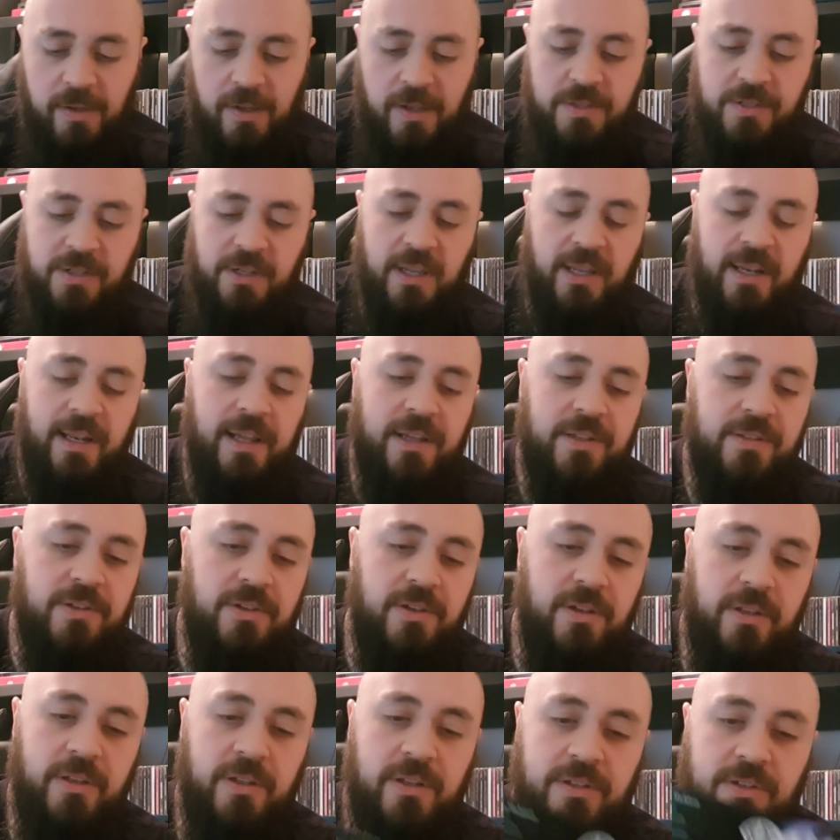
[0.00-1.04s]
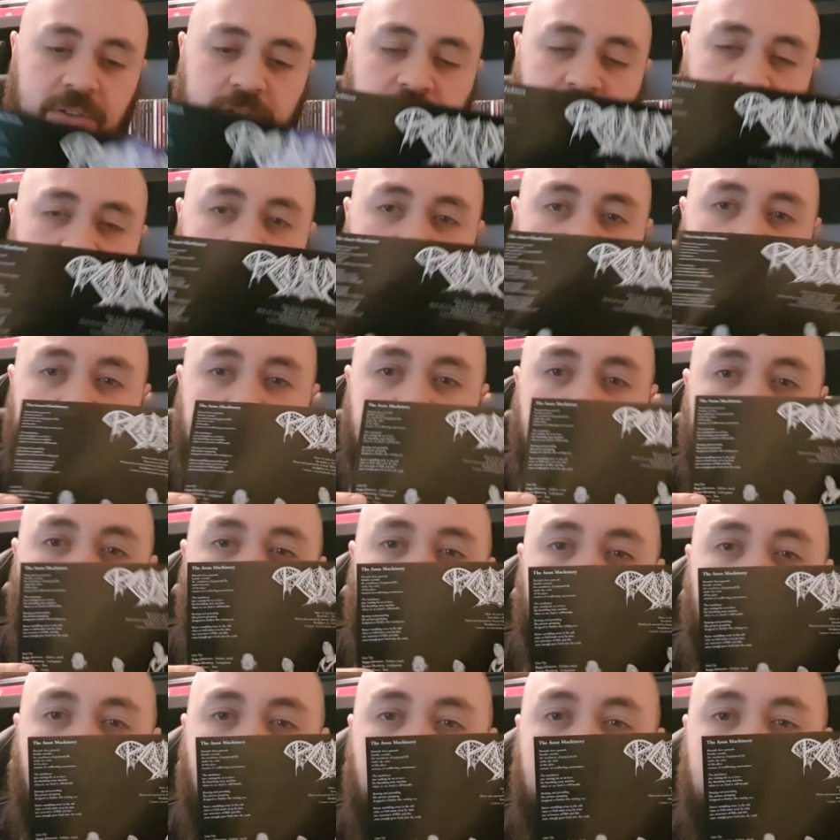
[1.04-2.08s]
as a collector, you need to try and make sure you get
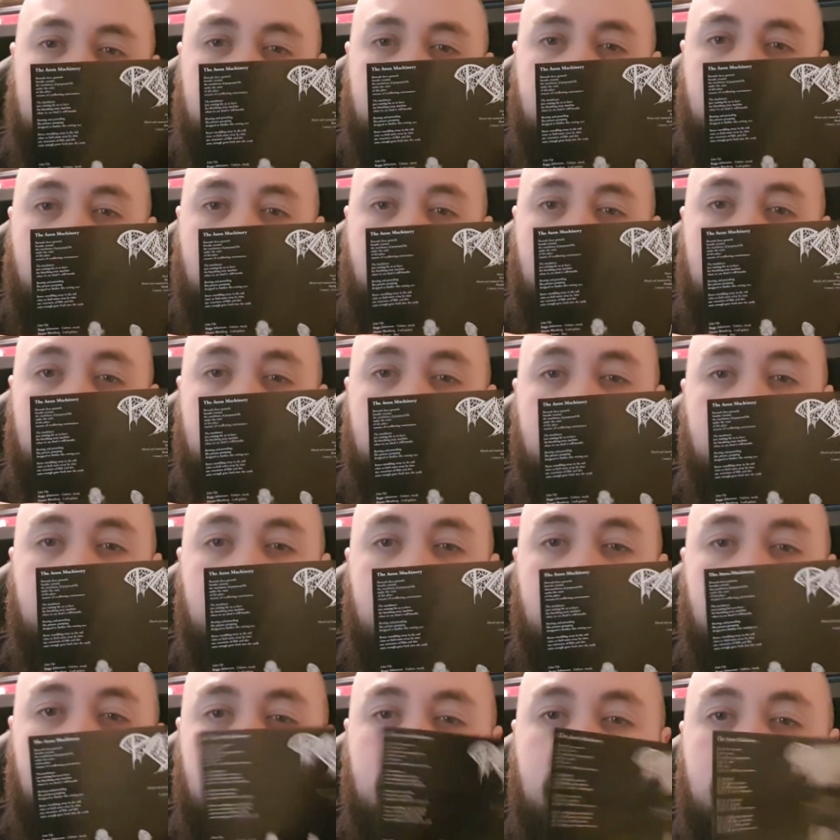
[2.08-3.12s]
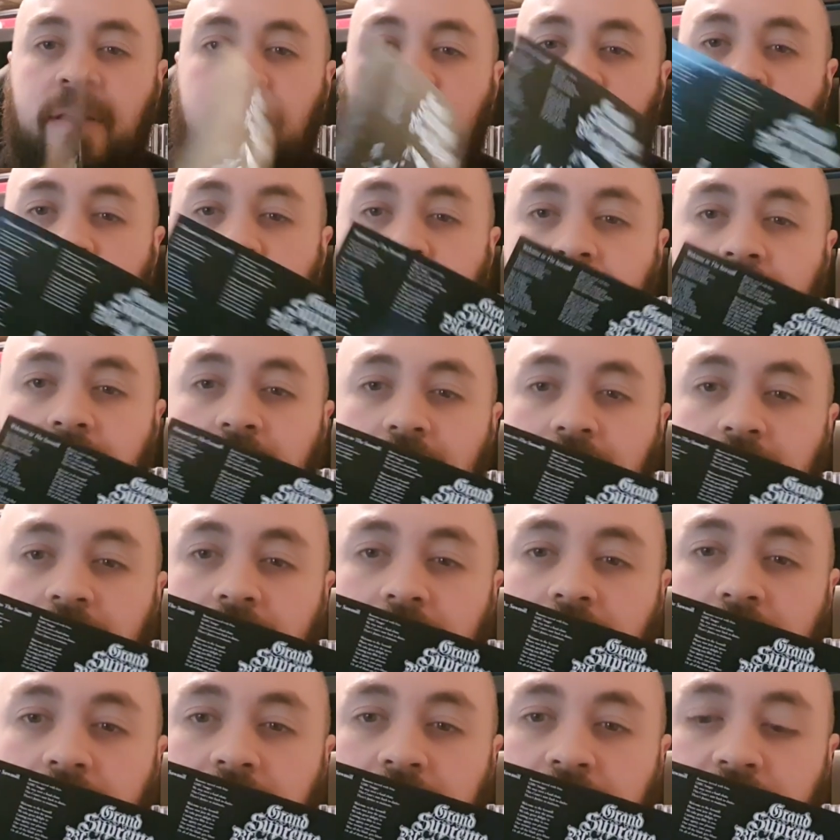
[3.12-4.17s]
everything you can. And there's a
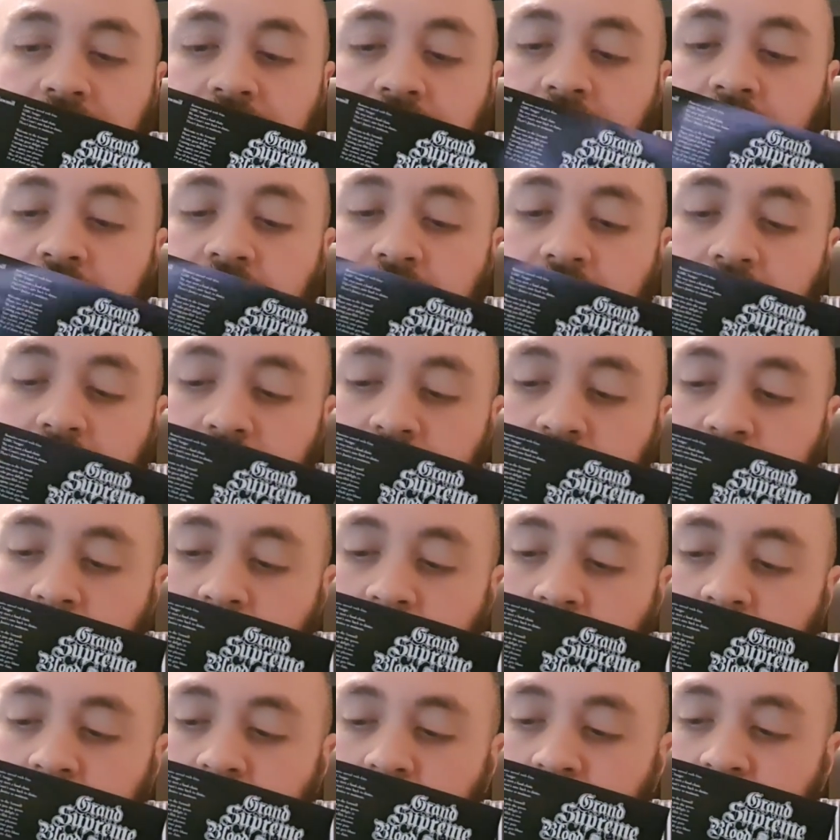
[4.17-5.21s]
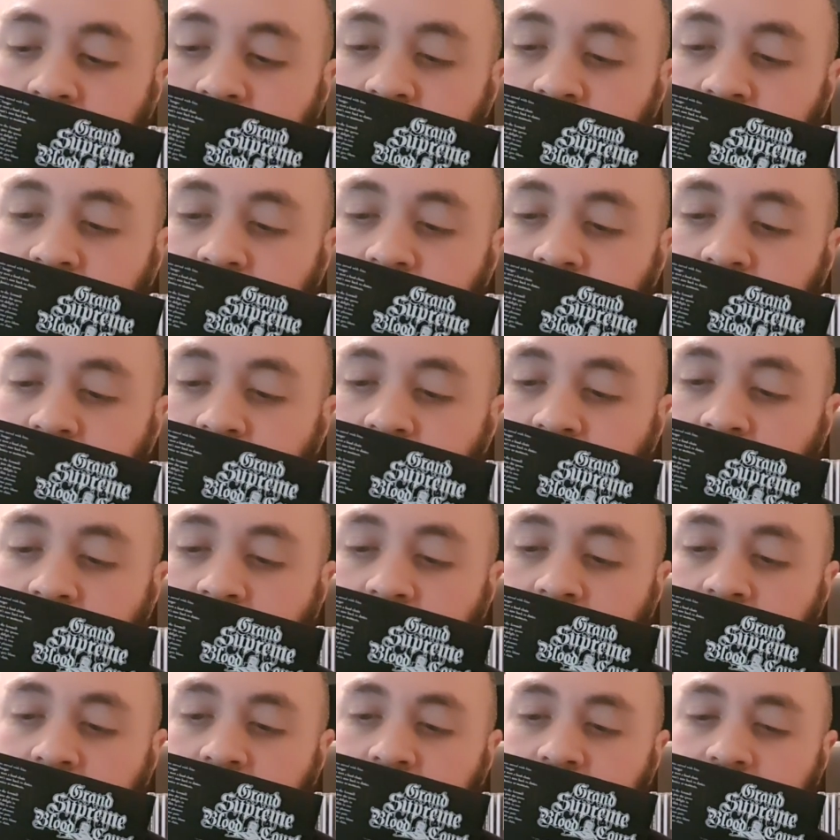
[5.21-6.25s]
little insert there with the band pictures of the
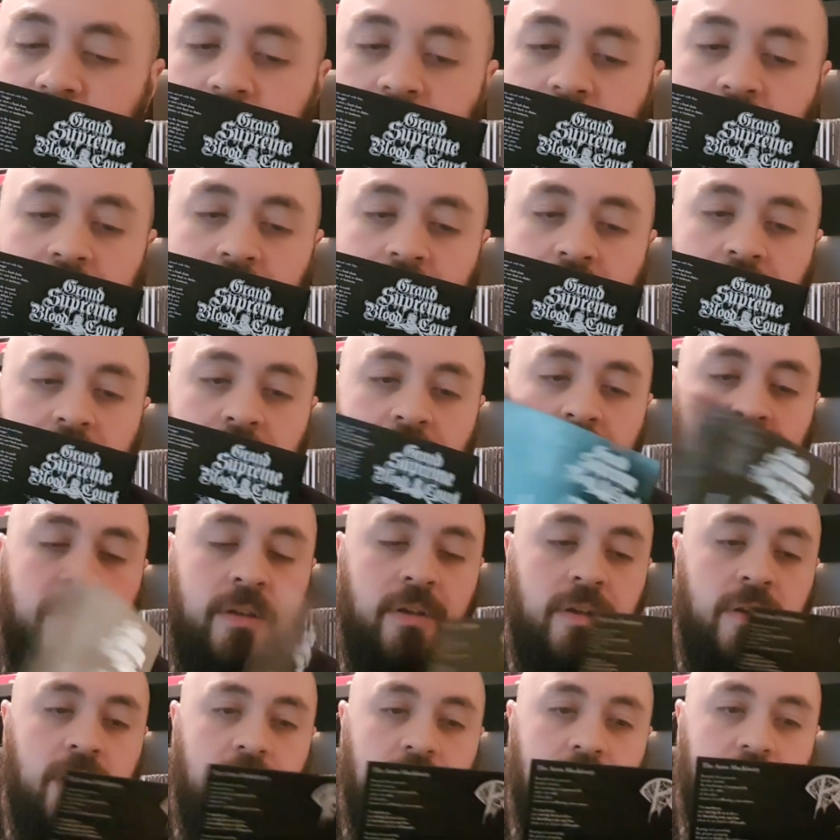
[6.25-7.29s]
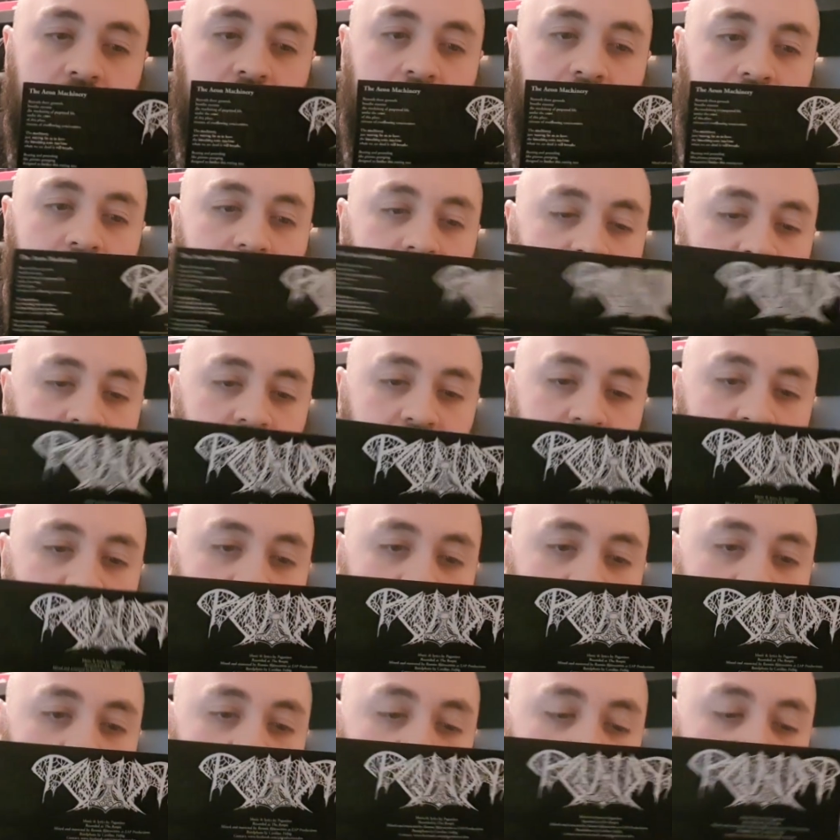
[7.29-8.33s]
guys and the lyrics for the
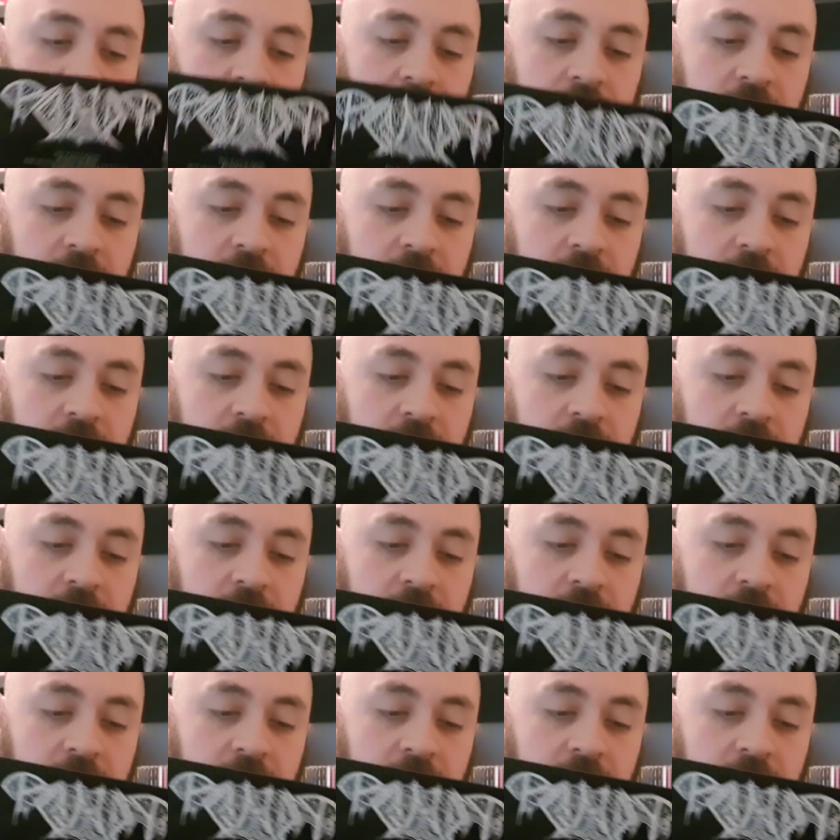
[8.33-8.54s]
track.